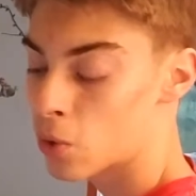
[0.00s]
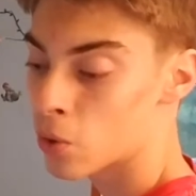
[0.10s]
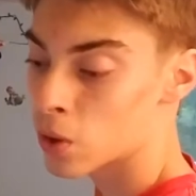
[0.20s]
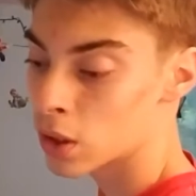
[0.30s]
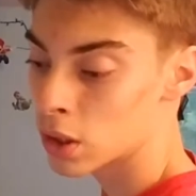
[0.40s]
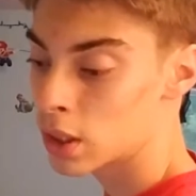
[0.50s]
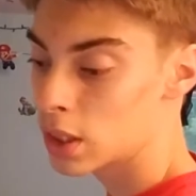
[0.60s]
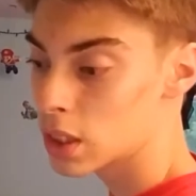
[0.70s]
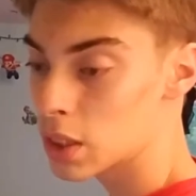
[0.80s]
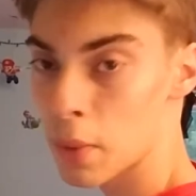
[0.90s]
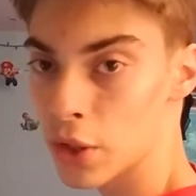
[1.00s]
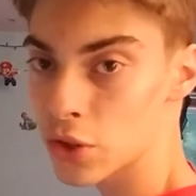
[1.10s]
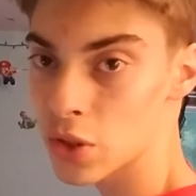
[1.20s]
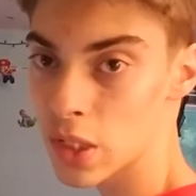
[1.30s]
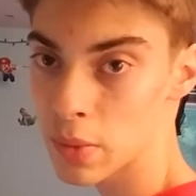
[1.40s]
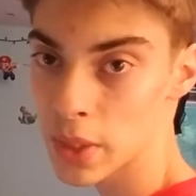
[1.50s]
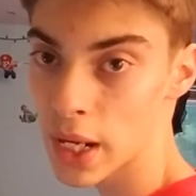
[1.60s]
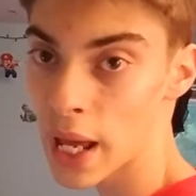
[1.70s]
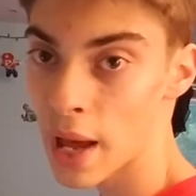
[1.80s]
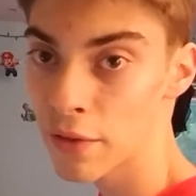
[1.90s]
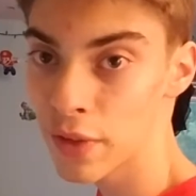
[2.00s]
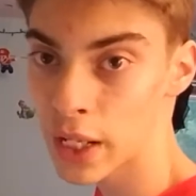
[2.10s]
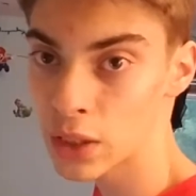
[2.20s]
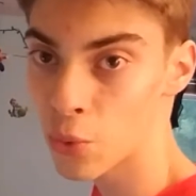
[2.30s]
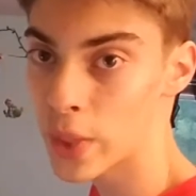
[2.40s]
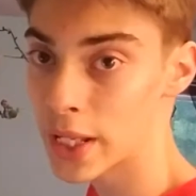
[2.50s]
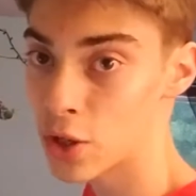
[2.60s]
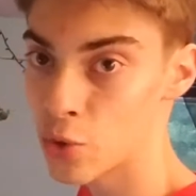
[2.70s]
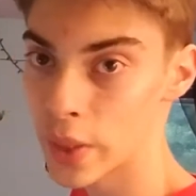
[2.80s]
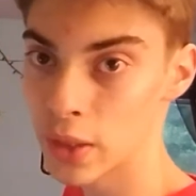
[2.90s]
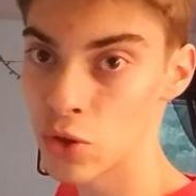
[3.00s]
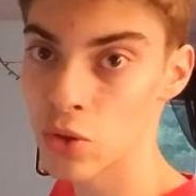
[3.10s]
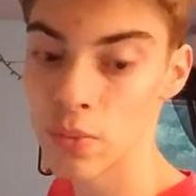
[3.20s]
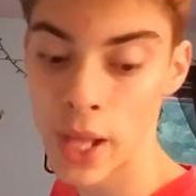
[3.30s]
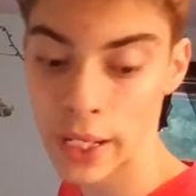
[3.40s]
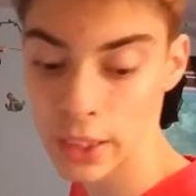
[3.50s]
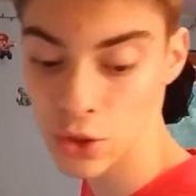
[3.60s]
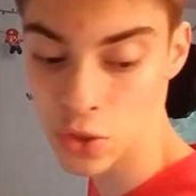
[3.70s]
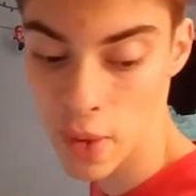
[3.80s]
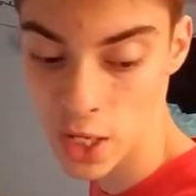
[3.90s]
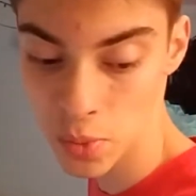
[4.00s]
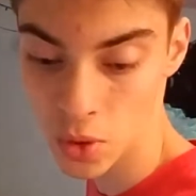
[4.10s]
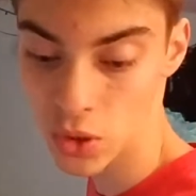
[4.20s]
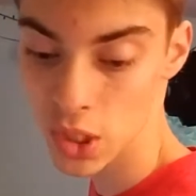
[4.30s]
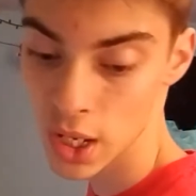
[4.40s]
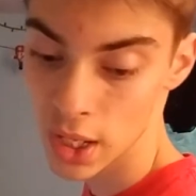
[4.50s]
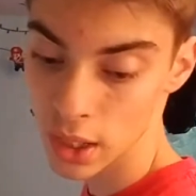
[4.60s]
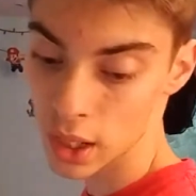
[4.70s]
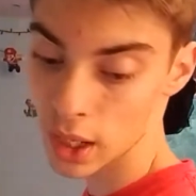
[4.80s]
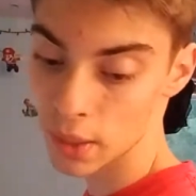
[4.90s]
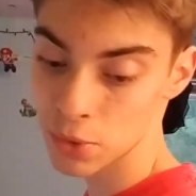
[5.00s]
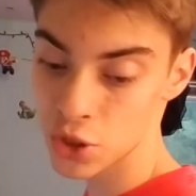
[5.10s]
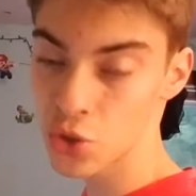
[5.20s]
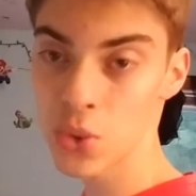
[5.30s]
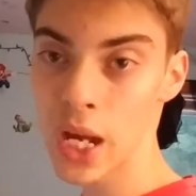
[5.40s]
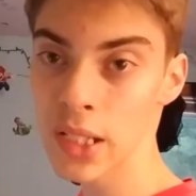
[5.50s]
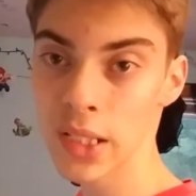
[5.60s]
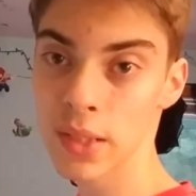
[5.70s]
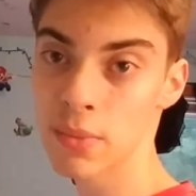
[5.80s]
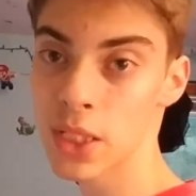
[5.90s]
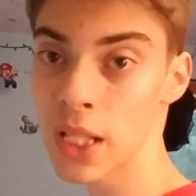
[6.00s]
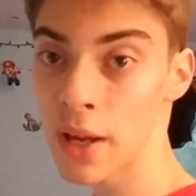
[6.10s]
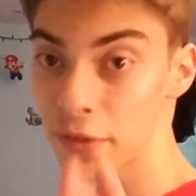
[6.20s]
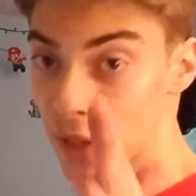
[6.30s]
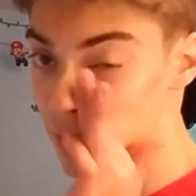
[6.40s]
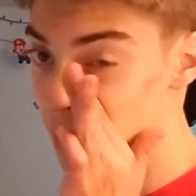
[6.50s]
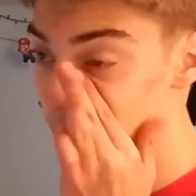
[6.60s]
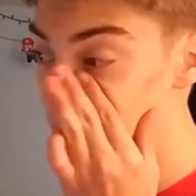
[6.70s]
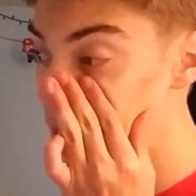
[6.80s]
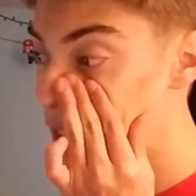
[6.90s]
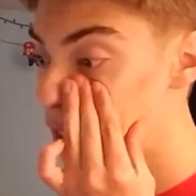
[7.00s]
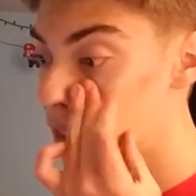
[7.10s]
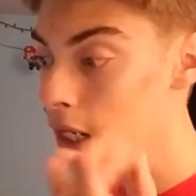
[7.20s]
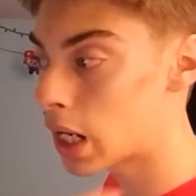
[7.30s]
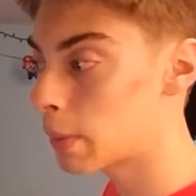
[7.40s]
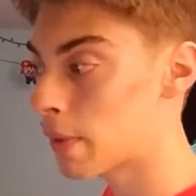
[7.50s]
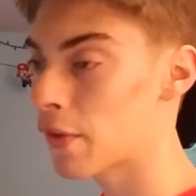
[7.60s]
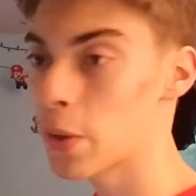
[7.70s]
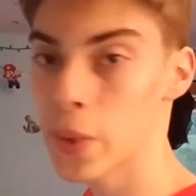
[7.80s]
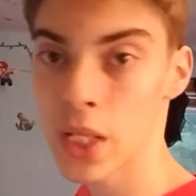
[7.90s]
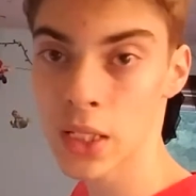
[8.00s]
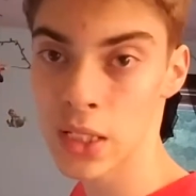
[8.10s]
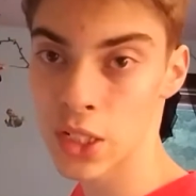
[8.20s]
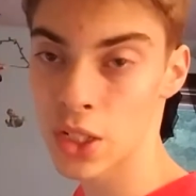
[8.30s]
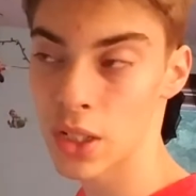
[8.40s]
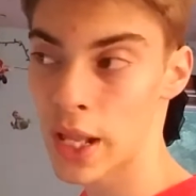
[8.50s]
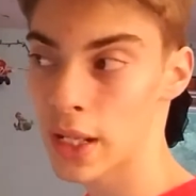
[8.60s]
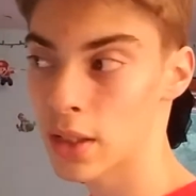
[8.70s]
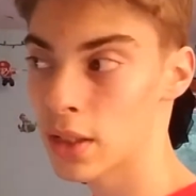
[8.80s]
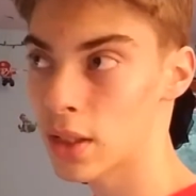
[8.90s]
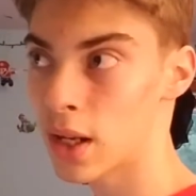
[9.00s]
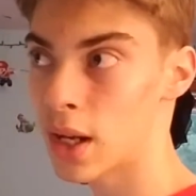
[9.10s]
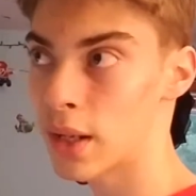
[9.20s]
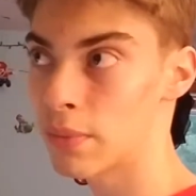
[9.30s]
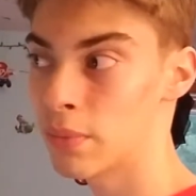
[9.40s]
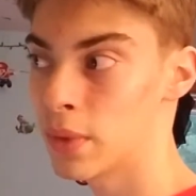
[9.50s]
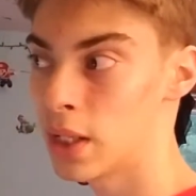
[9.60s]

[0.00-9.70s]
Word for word: or some other systems that I have. I got the Wii U. We can do I can do Smash Bros. Um, just do tons of stuff like that. Um, if anyone's got like uh,